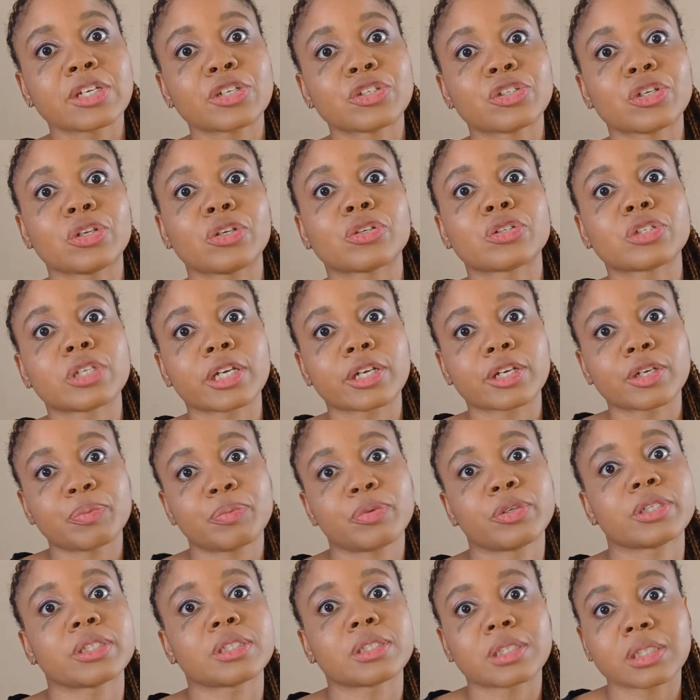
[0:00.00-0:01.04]
she looks like
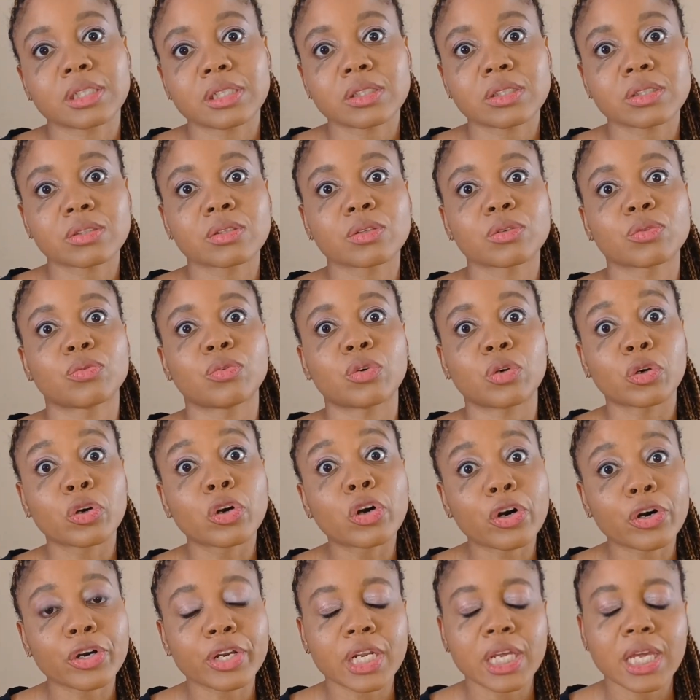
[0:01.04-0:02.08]
a princess for
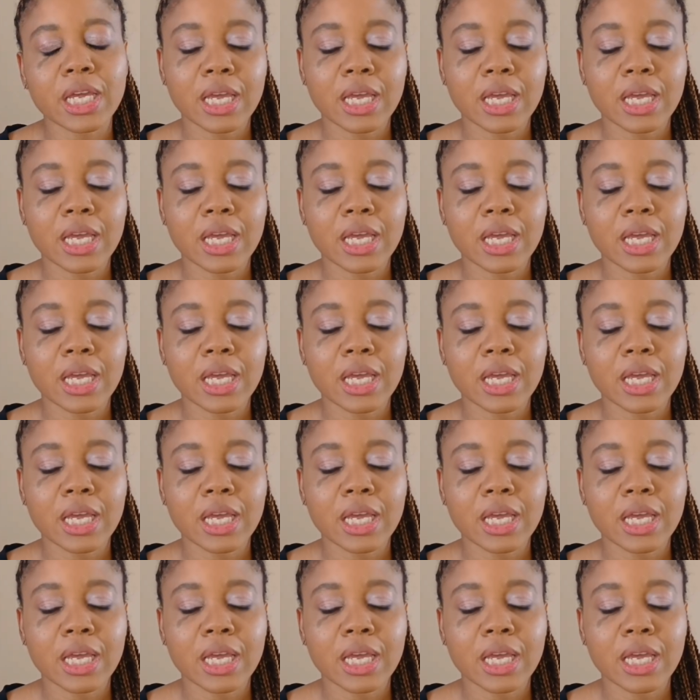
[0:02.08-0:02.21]
God.